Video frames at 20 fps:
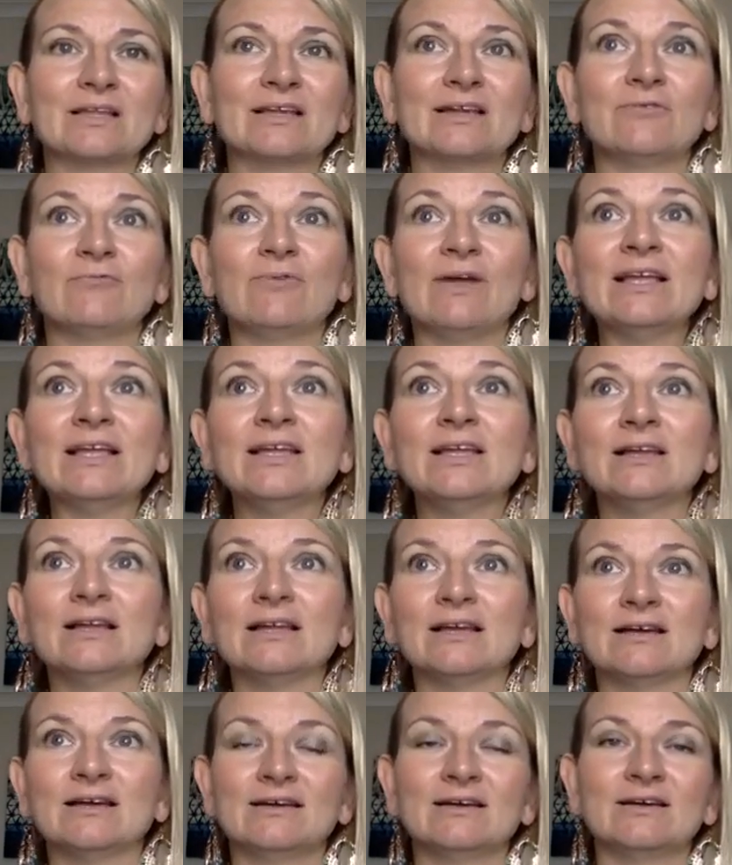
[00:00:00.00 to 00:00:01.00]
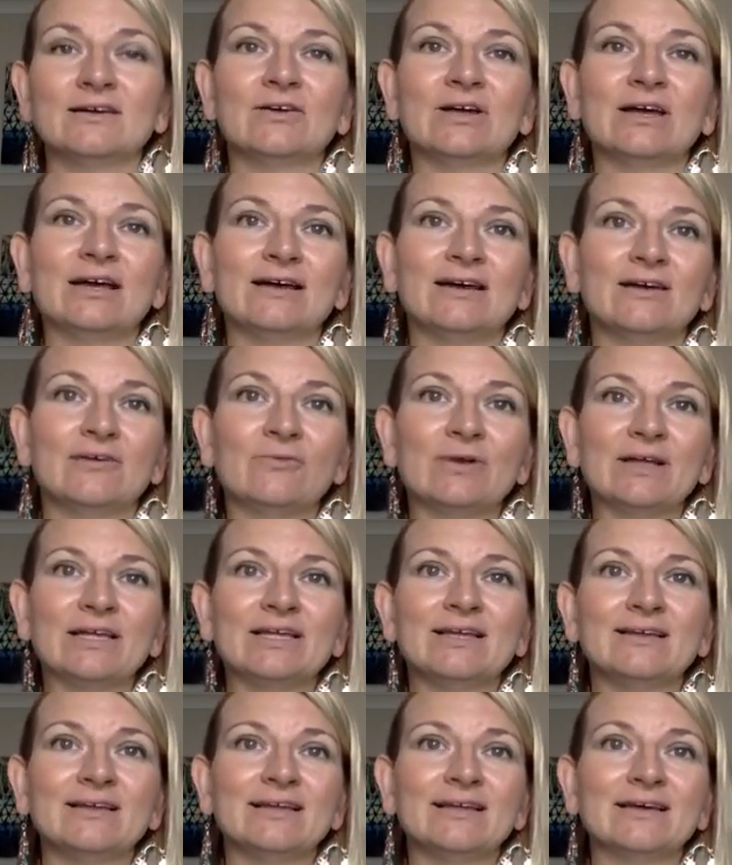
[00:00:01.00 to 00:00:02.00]
regular
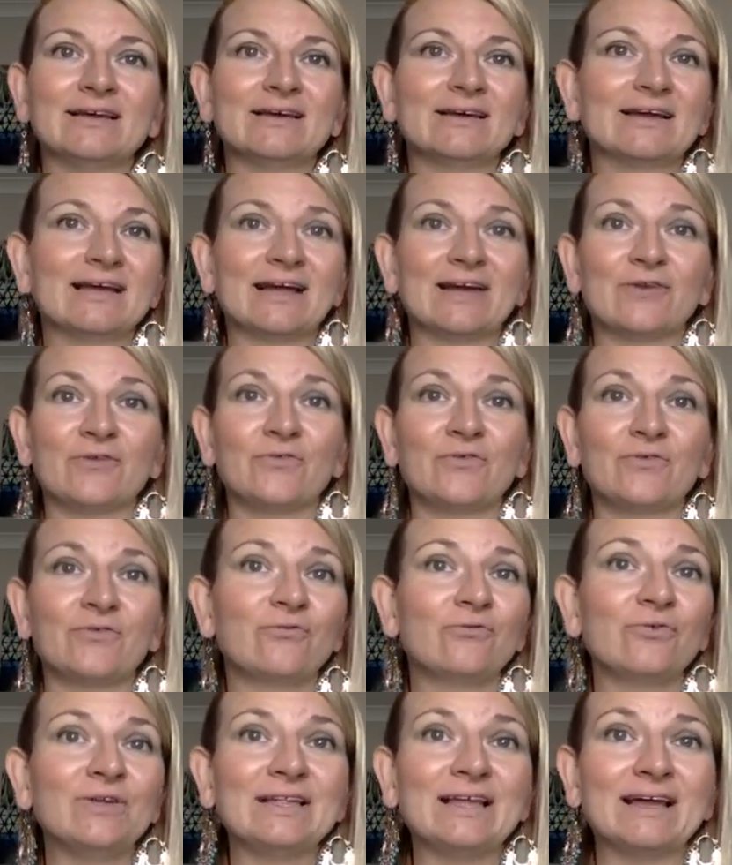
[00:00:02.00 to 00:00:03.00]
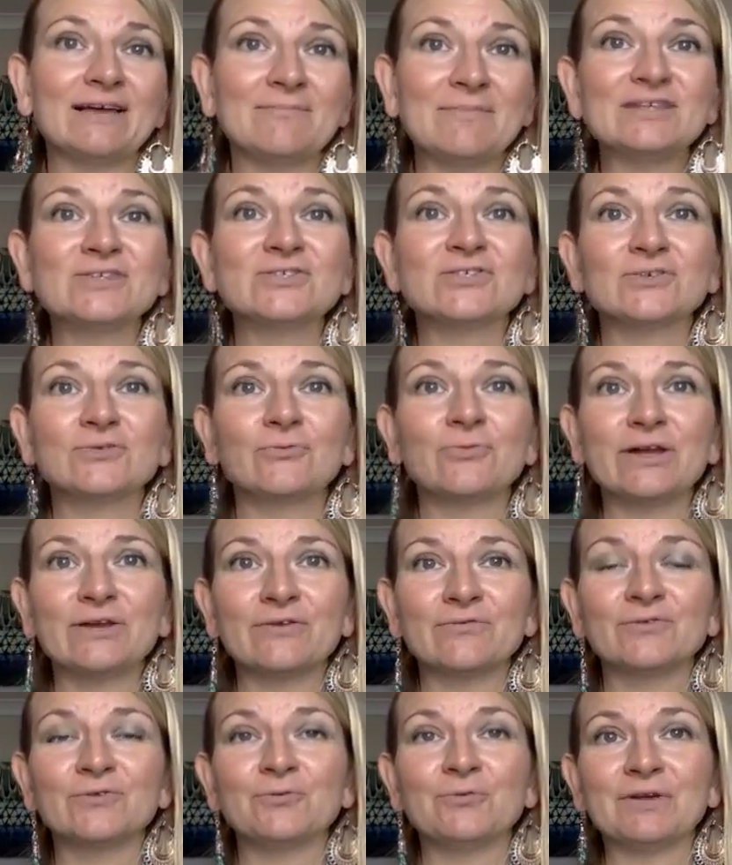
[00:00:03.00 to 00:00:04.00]
kind of three-dimensional way
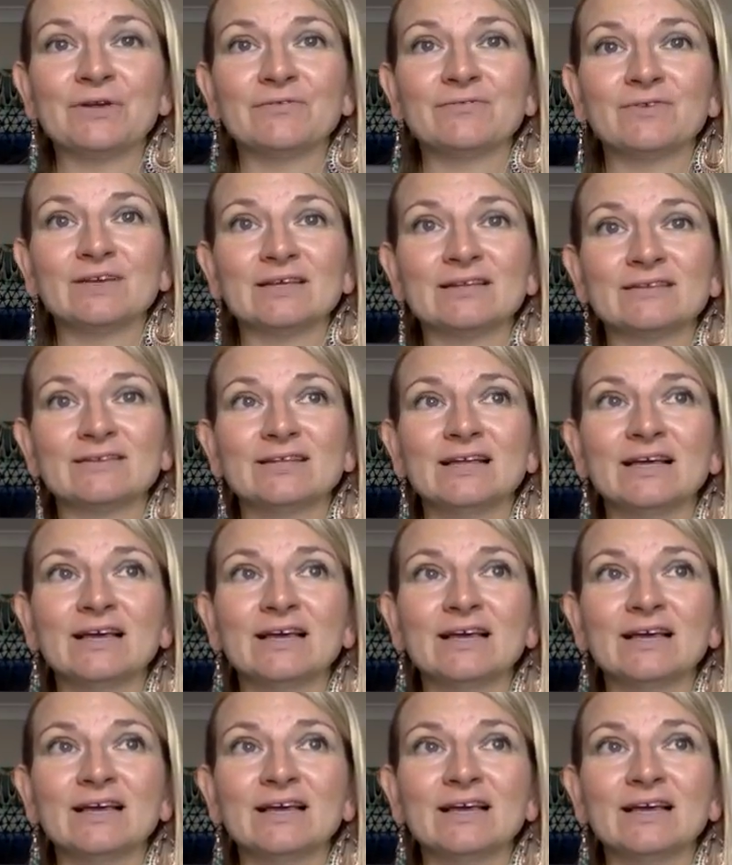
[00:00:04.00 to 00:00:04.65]
of doing things.